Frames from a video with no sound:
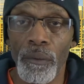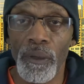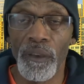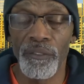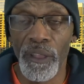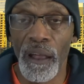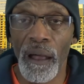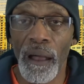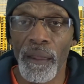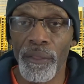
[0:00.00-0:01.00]
If
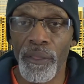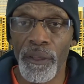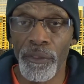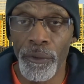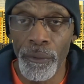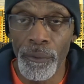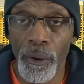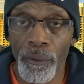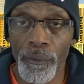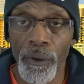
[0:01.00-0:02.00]
not, then you
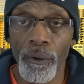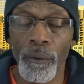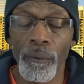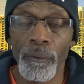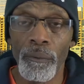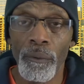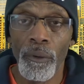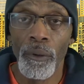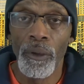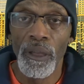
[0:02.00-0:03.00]
don't know,
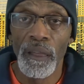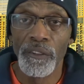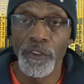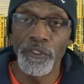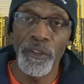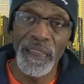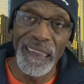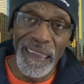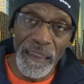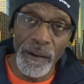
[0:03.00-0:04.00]
just like
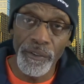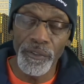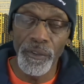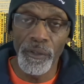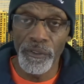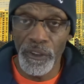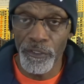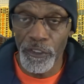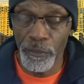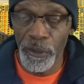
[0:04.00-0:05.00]
he doesn't know the
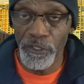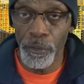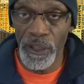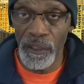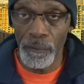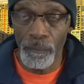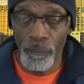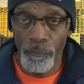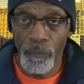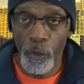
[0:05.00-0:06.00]
difference between
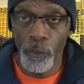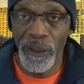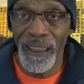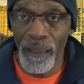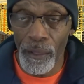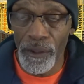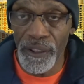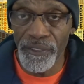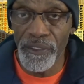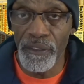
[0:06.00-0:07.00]

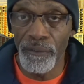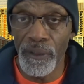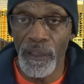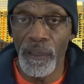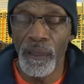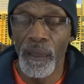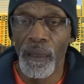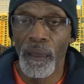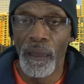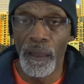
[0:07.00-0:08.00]
reality TV
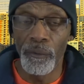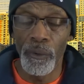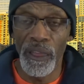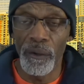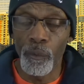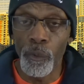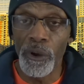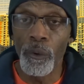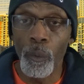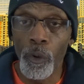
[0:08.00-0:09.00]
and
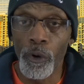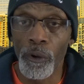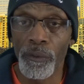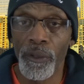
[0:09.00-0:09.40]
real world.